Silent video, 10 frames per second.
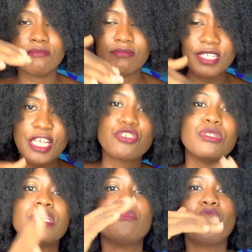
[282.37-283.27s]

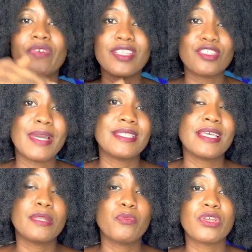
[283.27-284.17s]
naturally move into my
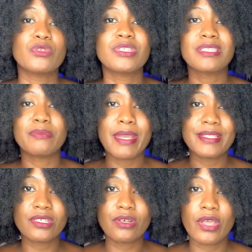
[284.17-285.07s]
third point, which is
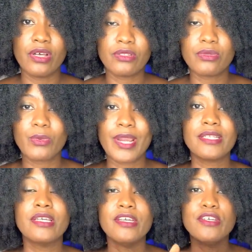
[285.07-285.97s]
mental health, right?